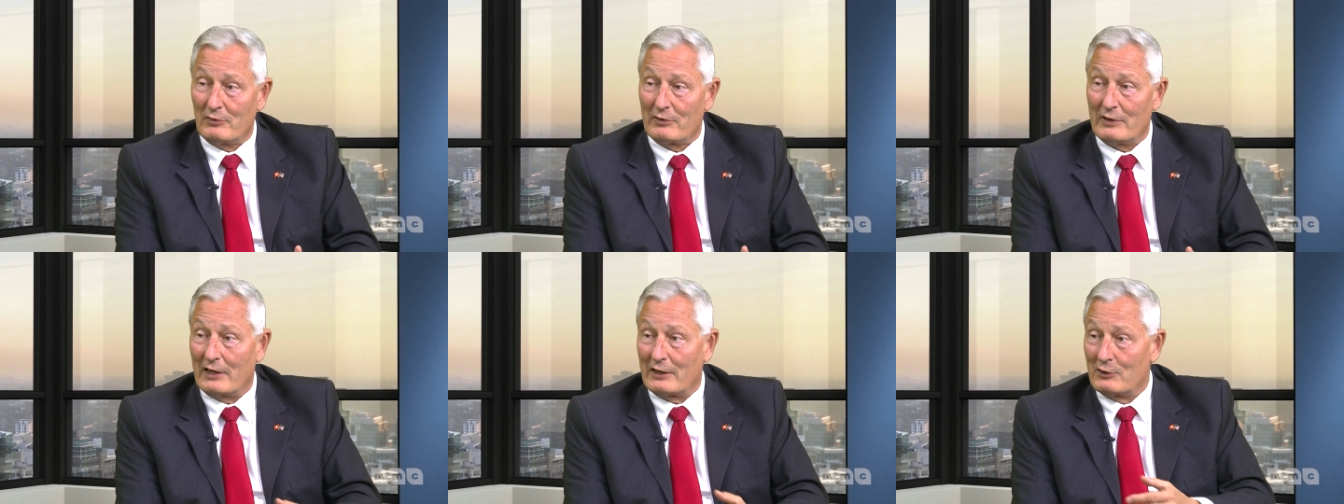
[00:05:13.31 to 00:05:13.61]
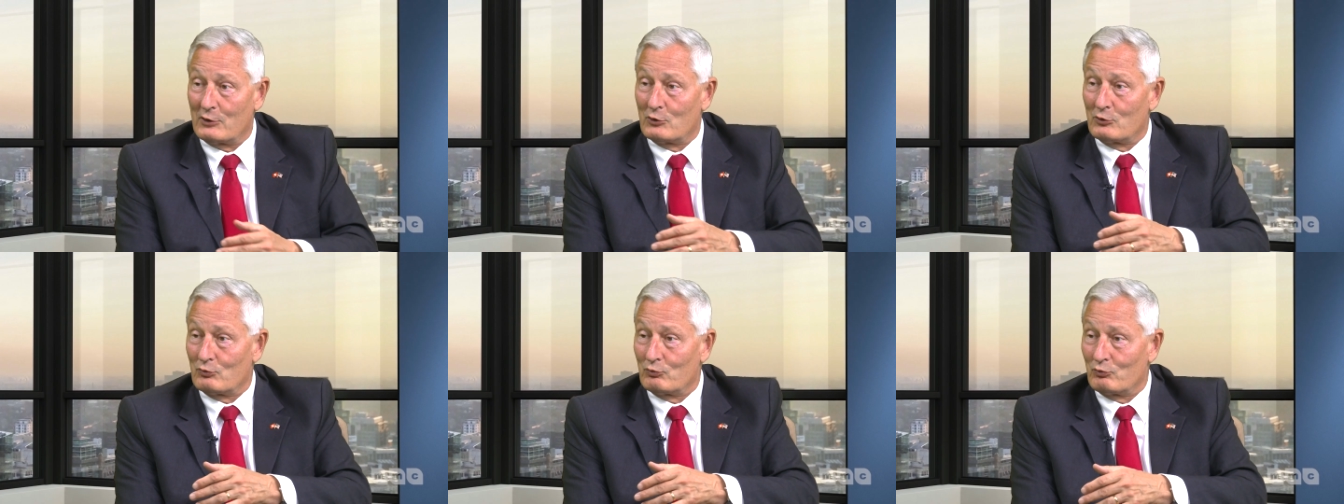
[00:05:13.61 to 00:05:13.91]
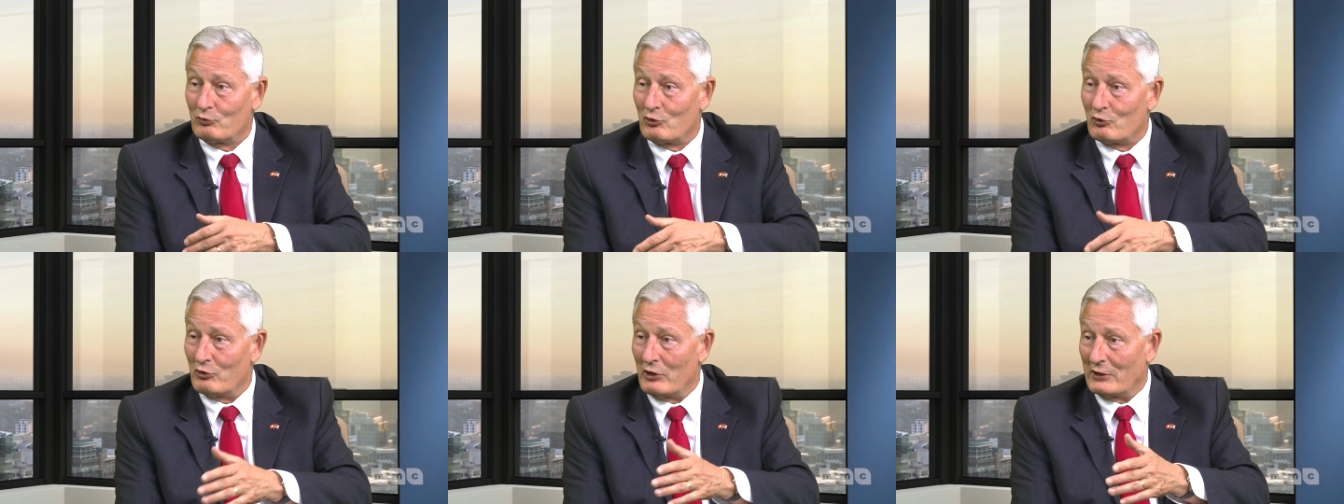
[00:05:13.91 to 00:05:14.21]
like
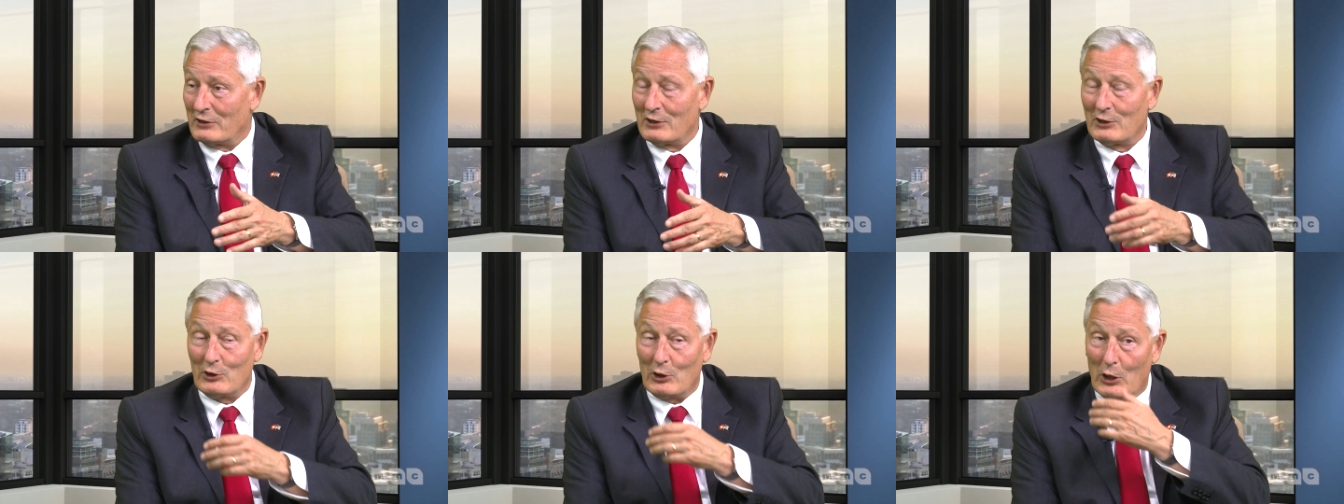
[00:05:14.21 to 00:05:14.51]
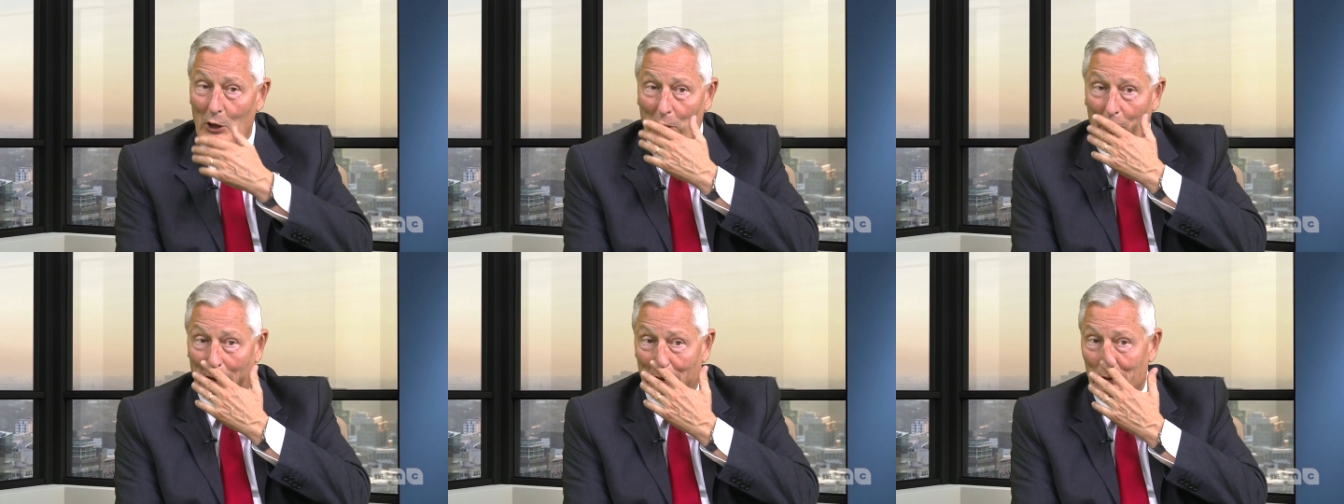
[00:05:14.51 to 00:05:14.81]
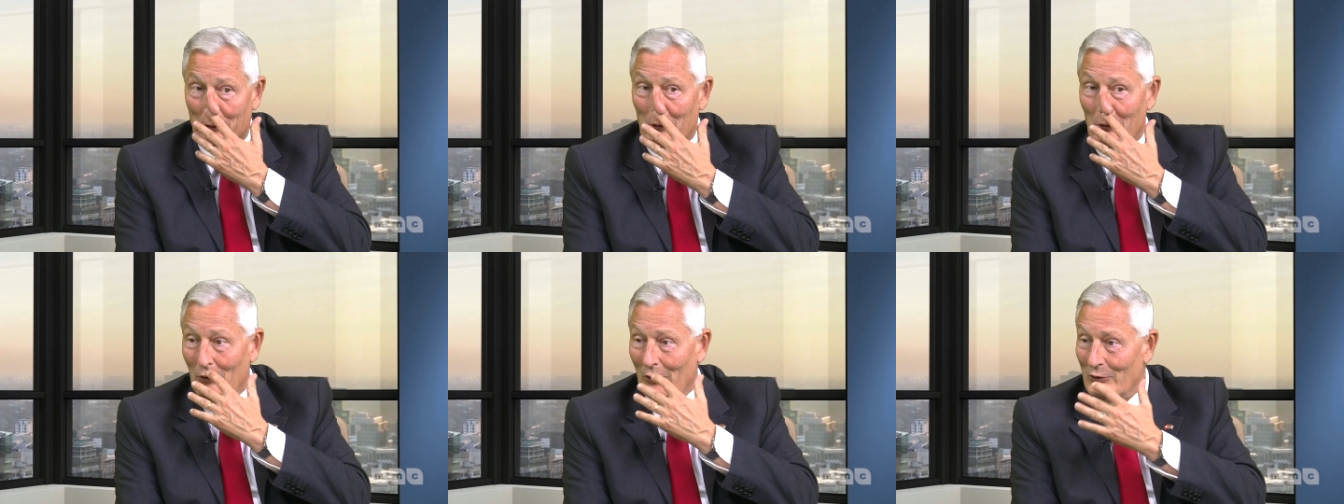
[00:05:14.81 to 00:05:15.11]
creating
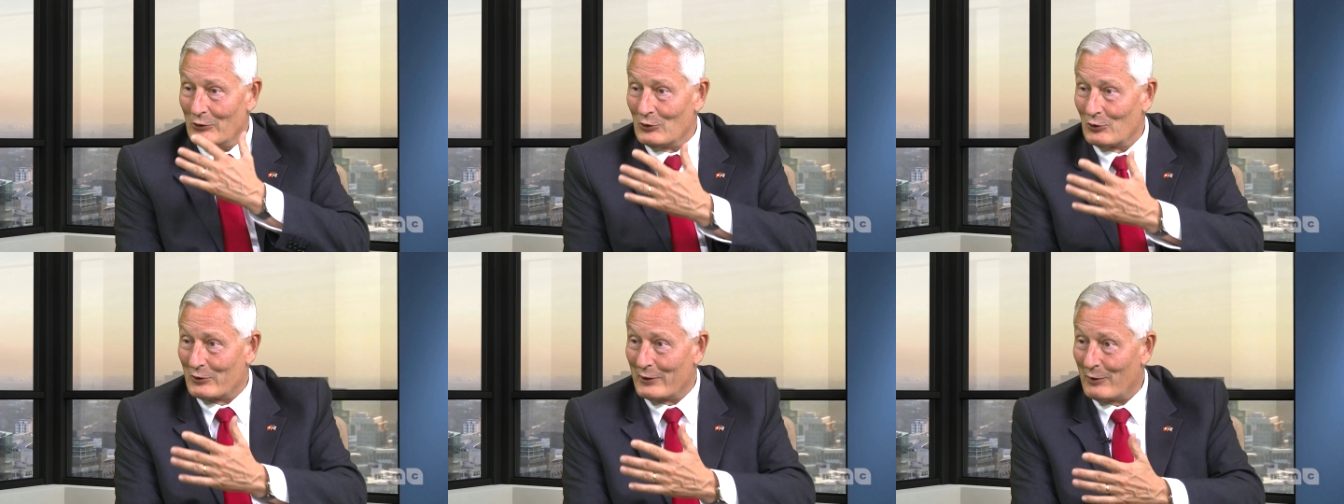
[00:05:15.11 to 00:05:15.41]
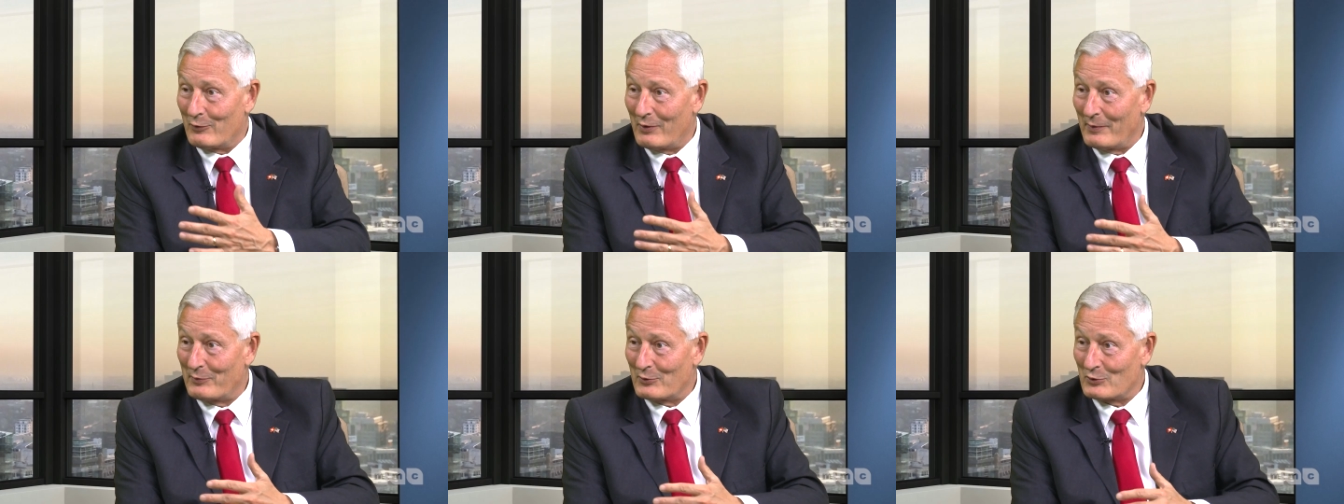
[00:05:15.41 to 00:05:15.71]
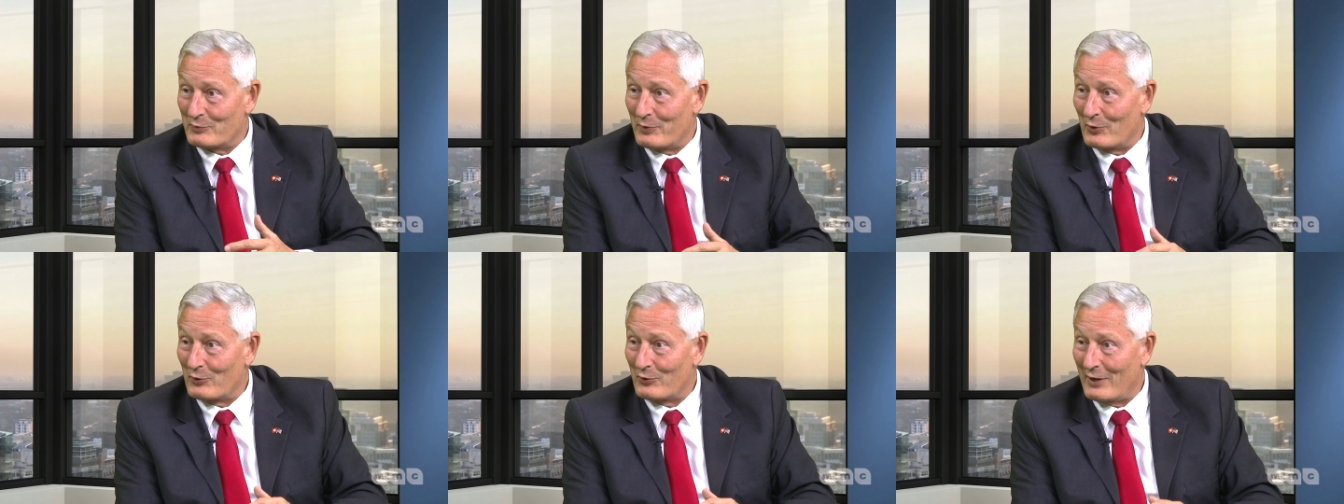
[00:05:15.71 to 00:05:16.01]
a nuclear
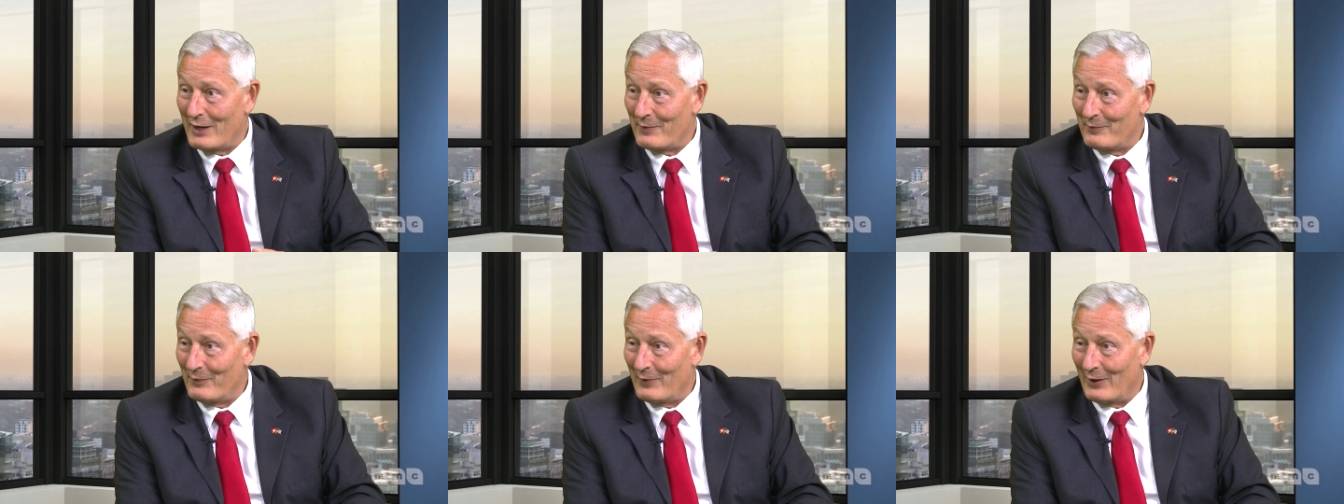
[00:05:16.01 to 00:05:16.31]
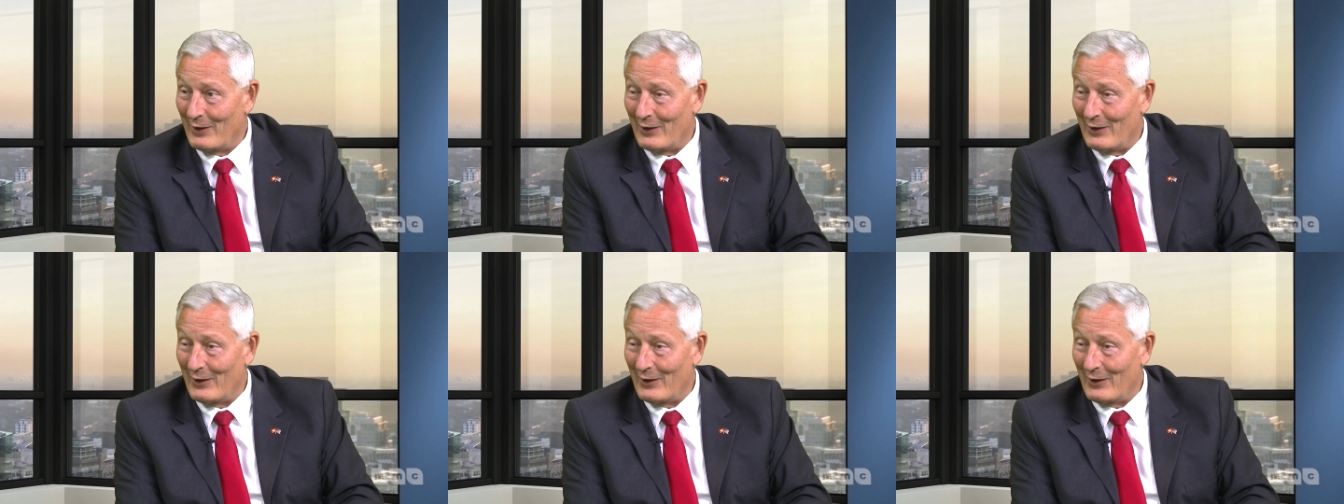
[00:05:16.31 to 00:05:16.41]
weapons program,